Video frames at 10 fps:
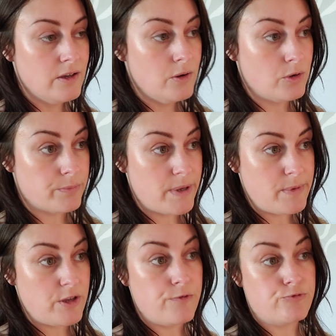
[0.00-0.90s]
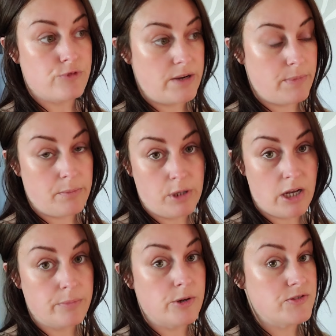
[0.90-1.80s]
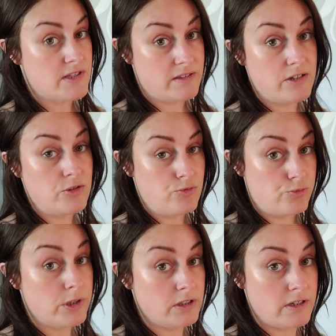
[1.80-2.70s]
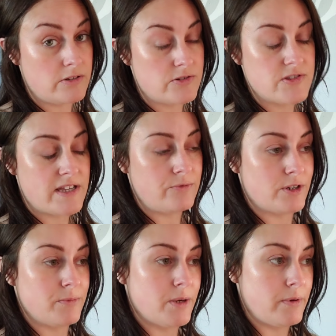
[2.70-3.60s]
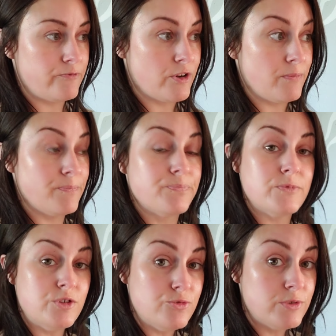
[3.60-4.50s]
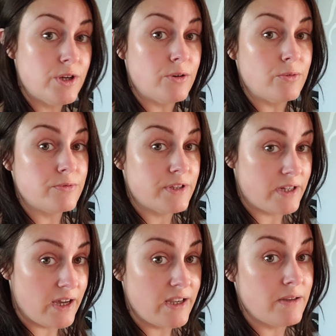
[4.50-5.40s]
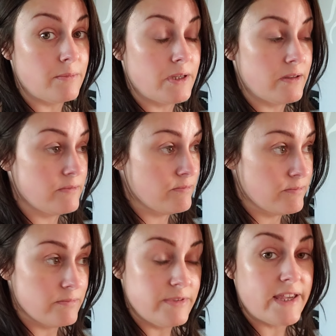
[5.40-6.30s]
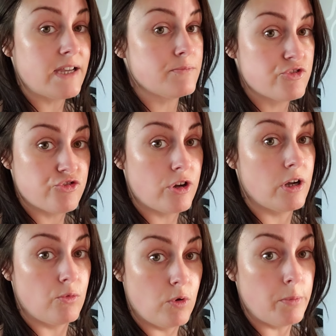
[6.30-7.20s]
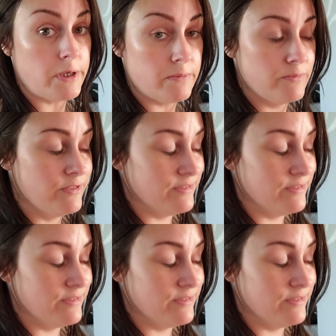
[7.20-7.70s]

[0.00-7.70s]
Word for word: or maybe you've read my blog post and then you really understand where I'm coming from, you know that I am a damn strong woman.